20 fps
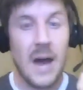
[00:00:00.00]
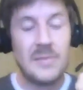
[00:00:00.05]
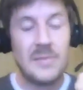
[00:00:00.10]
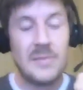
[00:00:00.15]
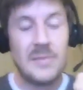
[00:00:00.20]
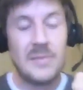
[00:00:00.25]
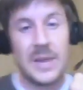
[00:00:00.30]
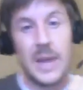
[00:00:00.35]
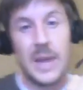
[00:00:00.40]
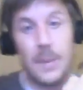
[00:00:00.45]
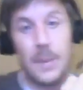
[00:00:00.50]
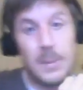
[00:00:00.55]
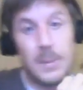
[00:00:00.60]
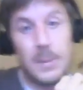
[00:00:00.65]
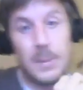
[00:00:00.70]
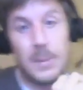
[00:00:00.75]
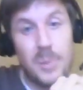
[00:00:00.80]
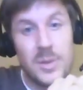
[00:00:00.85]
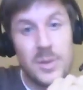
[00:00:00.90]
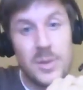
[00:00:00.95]
oven and
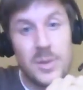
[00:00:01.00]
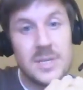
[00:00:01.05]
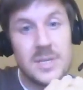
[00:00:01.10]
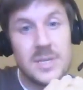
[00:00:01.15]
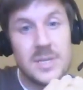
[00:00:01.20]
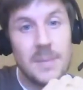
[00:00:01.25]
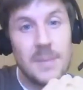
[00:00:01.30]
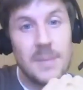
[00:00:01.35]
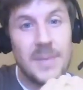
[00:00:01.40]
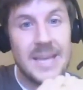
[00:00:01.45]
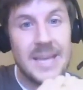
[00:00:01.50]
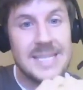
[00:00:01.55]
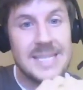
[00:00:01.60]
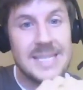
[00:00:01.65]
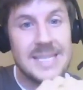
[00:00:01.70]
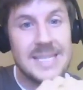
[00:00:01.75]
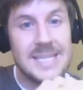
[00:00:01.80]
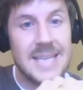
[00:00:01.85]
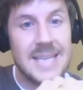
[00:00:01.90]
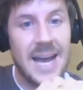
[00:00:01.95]
we put something
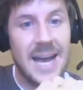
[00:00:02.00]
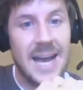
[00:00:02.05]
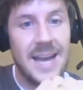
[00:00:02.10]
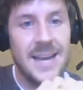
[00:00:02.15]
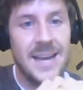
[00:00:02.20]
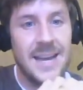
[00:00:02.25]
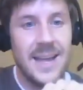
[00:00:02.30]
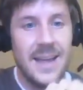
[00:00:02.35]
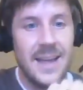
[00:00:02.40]
inside